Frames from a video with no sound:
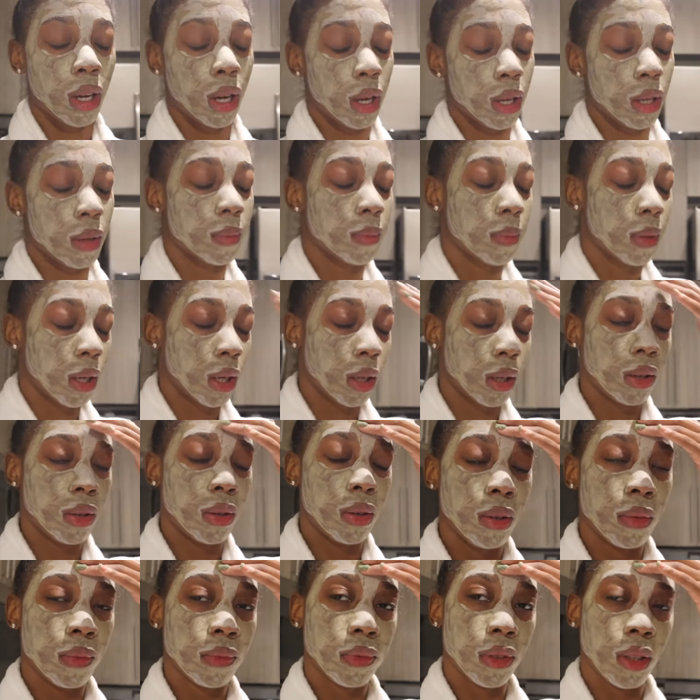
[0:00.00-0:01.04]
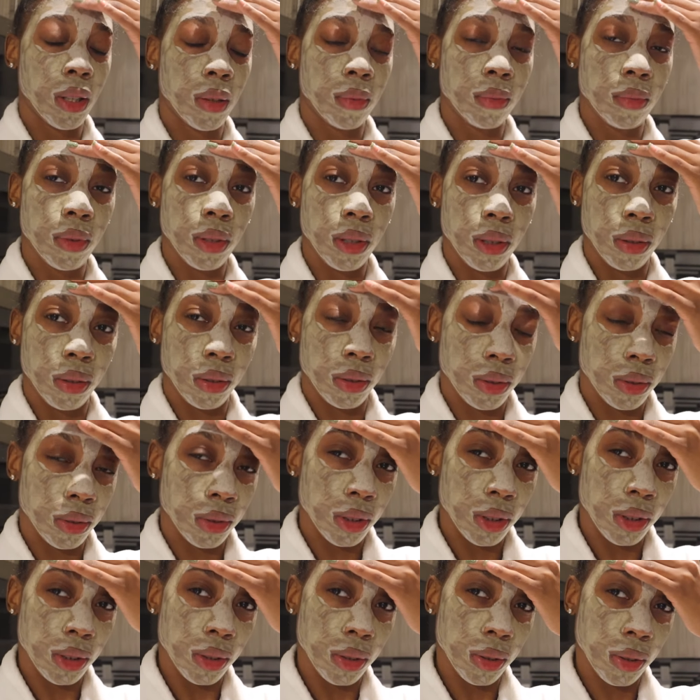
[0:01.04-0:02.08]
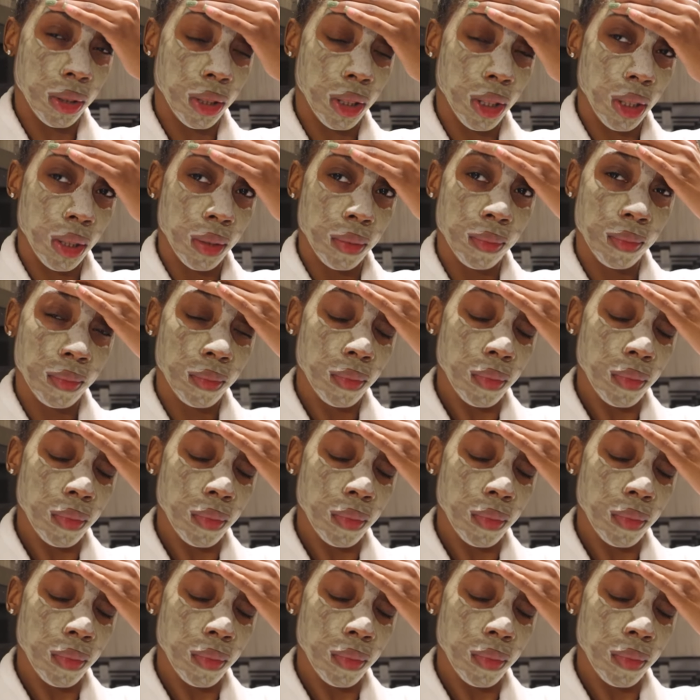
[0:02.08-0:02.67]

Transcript: I am back home from the grocery store.